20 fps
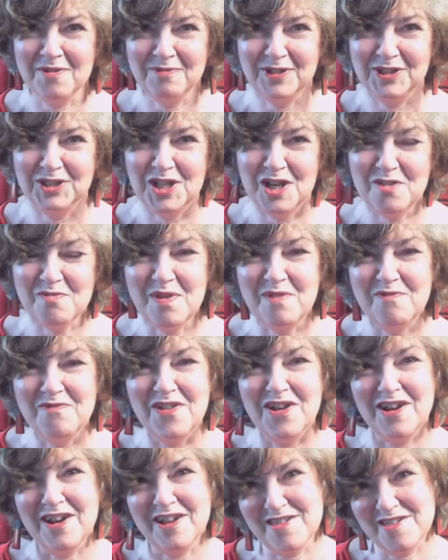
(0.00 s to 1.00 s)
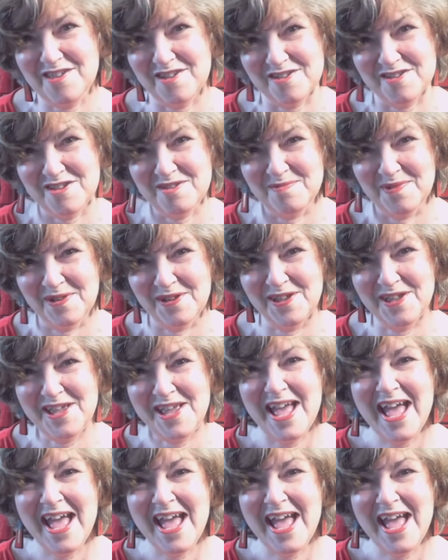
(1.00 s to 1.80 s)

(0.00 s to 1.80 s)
which he's been very excited by.